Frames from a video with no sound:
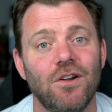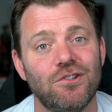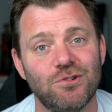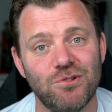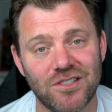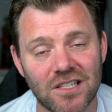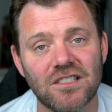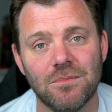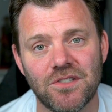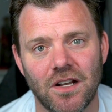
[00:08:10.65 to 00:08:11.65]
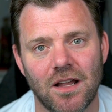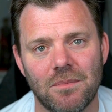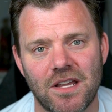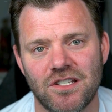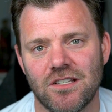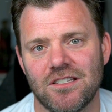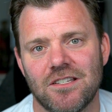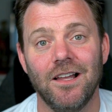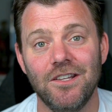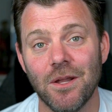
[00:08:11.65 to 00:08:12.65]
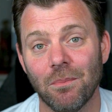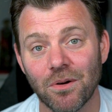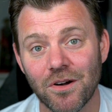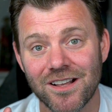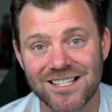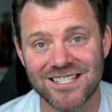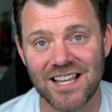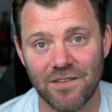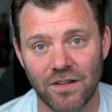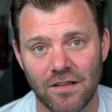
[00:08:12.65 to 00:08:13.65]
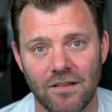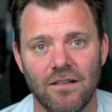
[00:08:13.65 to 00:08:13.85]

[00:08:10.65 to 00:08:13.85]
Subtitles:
through systems and automations. Number 7,